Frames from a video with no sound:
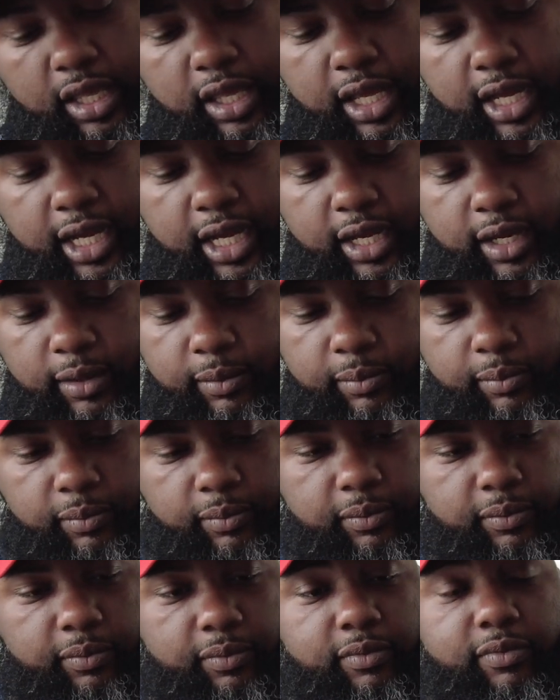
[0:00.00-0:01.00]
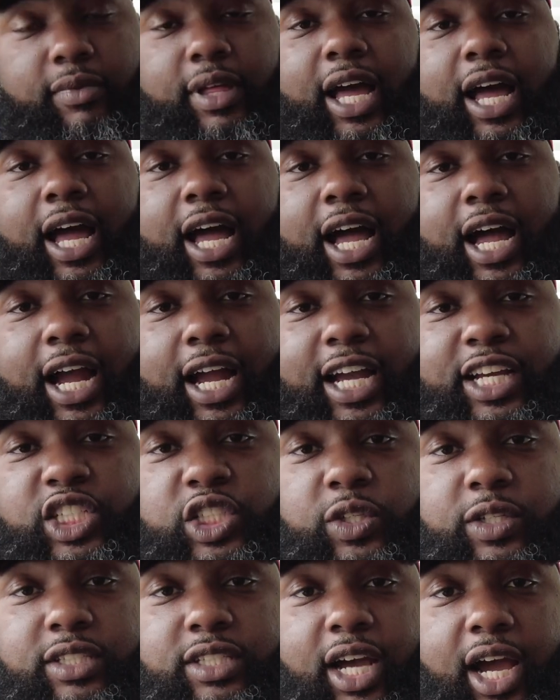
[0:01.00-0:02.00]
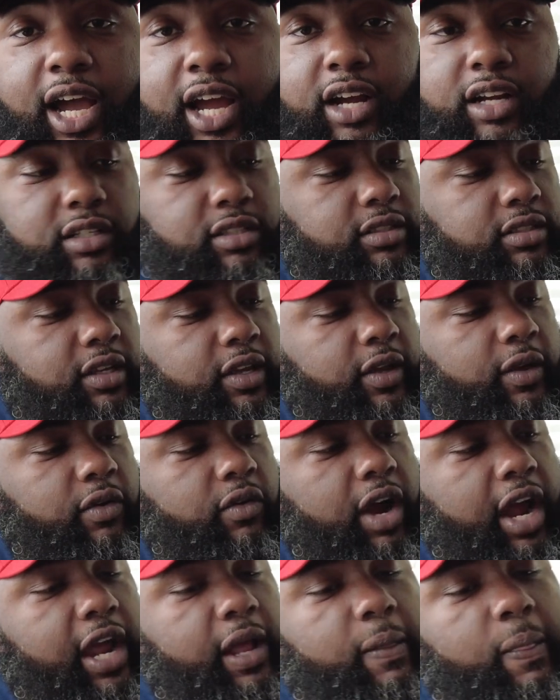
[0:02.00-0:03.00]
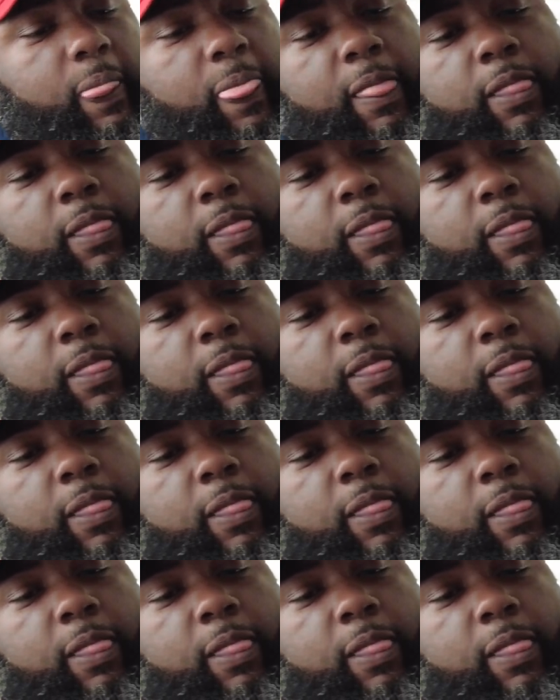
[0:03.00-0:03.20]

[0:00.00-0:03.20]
I got street tires, right?